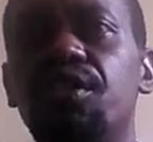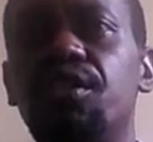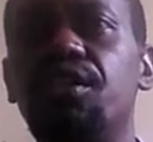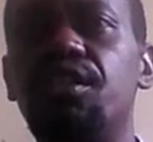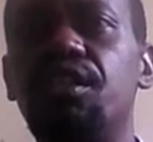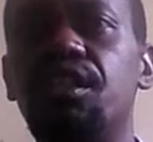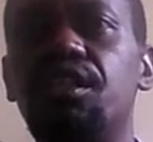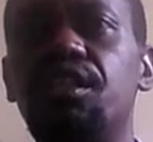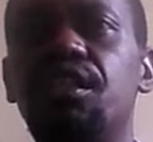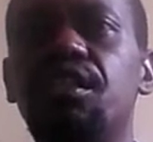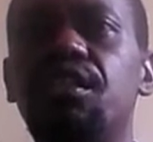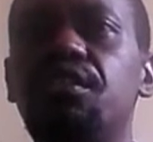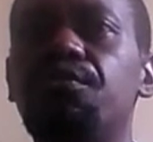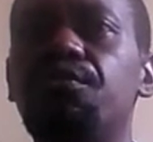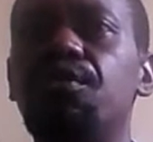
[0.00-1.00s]
education
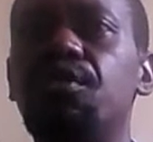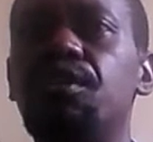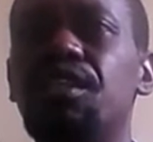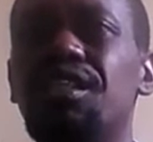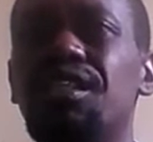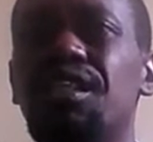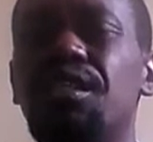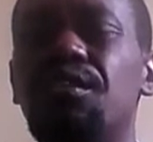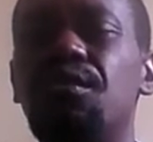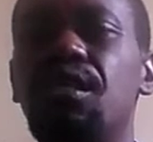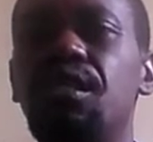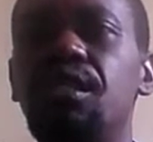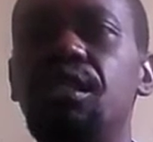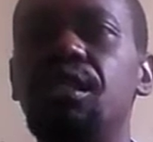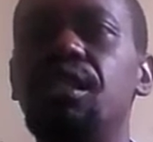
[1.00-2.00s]
for gender
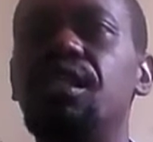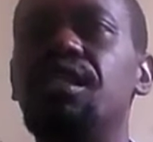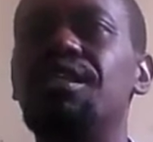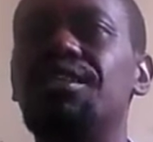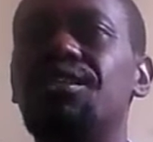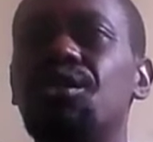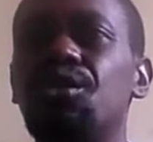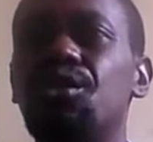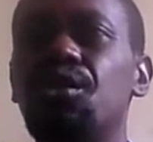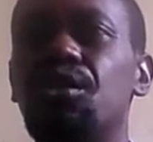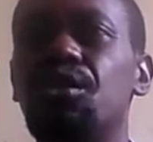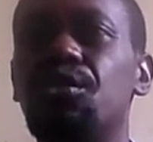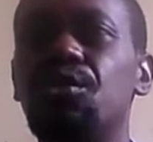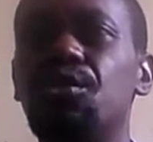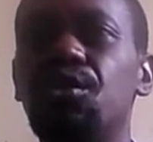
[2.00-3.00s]
equality and social
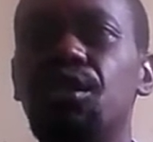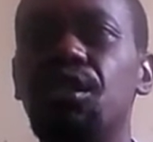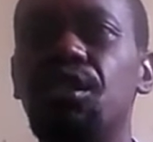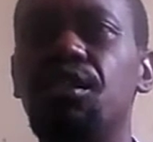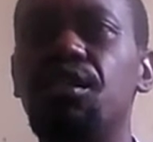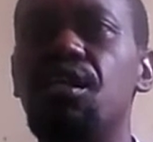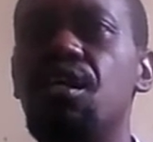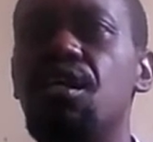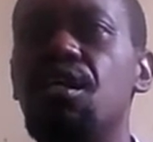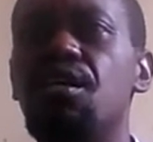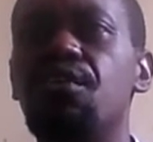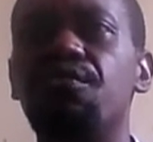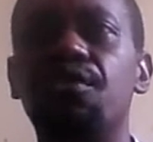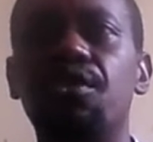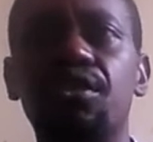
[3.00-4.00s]
inclusion
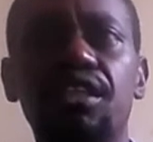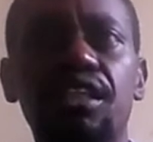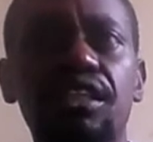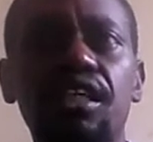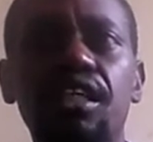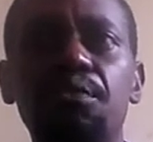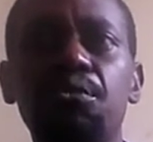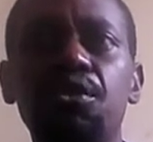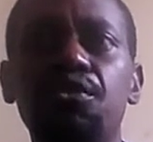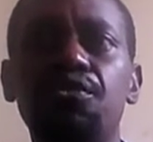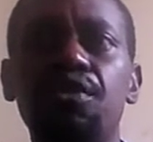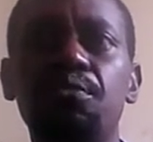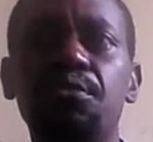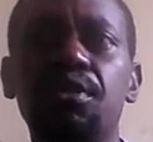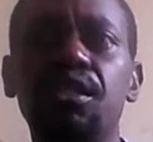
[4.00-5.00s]
for sustainable
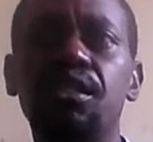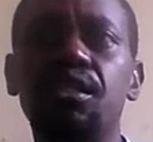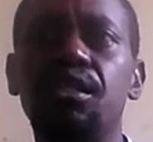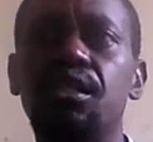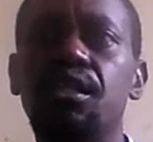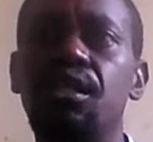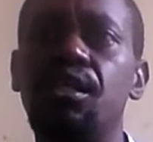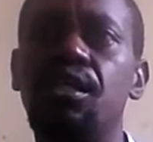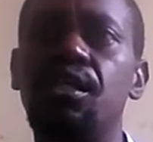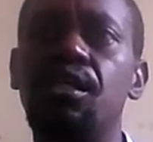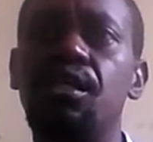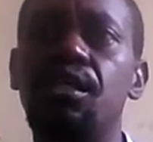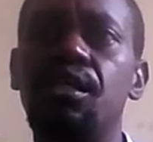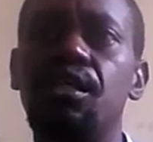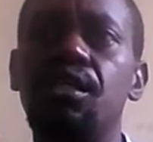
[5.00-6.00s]
family
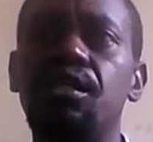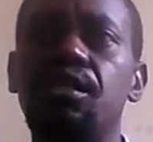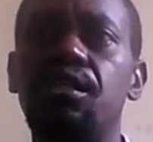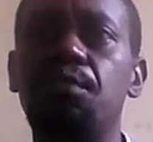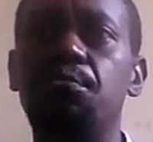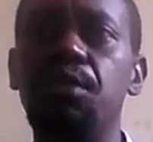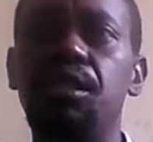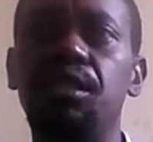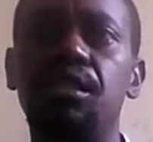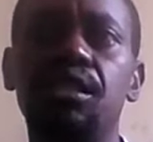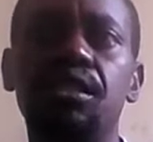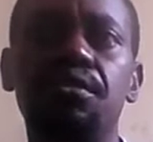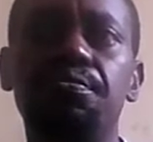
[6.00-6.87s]
stability.